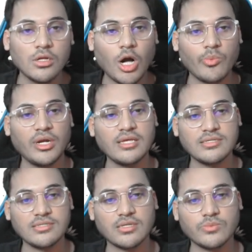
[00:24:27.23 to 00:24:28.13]
operating
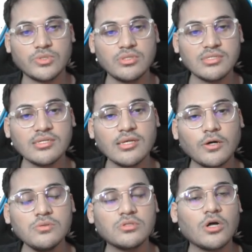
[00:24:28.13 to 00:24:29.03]
system. So this is
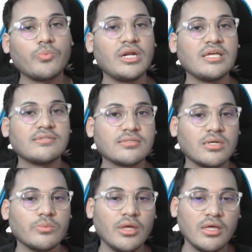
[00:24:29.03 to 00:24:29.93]
how the operating
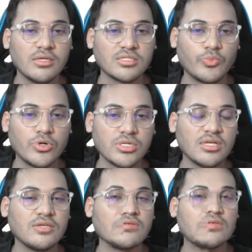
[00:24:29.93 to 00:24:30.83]
system supports the
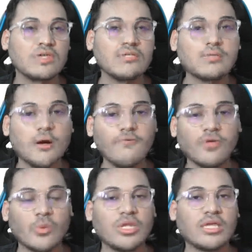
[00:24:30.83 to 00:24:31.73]
use case of
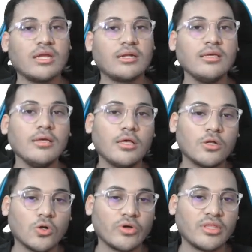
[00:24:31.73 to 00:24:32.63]
communicating
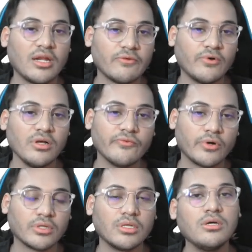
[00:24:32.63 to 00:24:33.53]
over the network
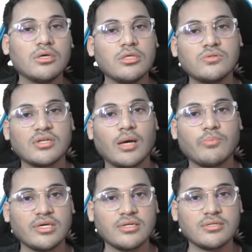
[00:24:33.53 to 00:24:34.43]
for the user
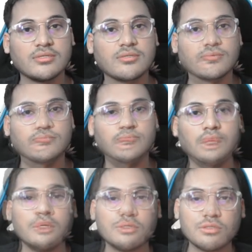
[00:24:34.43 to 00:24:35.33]
applications.
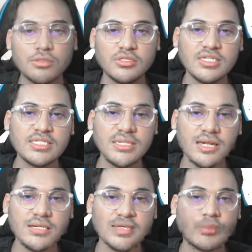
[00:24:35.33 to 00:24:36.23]
So this
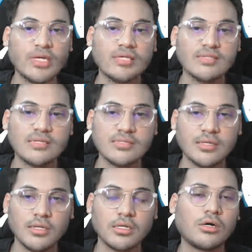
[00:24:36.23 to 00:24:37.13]
slide
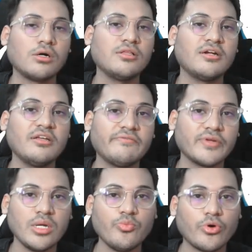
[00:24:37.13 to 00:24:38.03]
summarizes all the
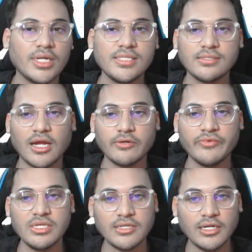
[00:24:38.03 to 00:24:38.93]
different points that
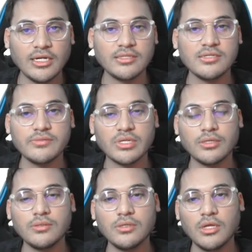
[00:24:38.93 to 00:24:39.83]
we studied in this
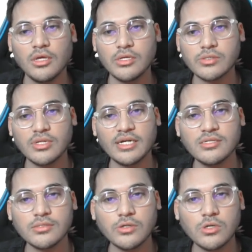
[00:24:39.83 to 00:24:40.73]
video. So let
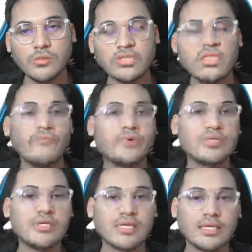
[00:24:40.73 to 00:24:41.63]
us go over them
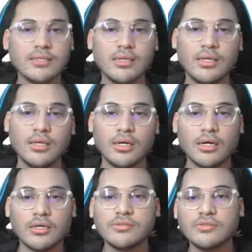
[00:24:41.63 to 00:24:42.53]
once again.
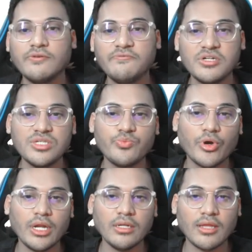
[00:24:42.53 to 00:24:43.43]
So the first
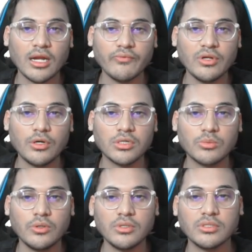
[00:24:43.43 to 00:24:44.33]
point that we talked
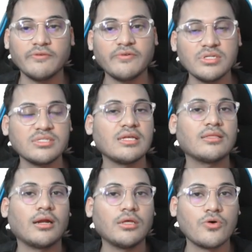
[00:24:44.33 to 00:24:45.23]
about, the first thing
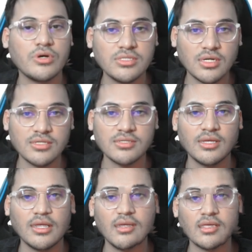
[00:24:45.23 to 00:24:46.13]
that the OS does
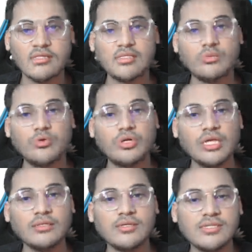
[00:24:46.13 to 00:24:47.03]
is
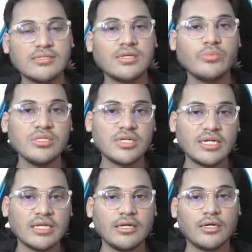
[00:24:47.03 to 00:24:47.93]
booting the system and
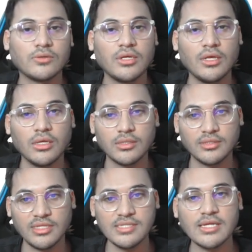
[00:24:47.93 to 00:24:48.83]
shutting it down.
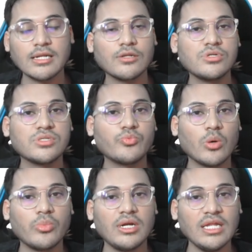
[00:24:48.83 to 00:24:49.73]
This includes
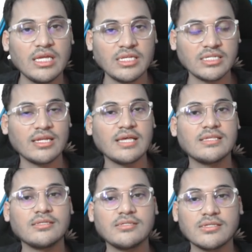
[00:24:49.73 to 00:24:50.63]
properly
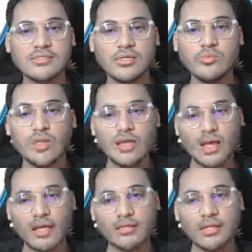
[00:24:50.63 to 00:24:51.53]
initializing the system
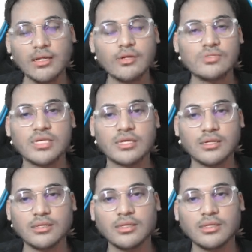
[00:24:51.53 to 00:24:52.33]
and then closing it.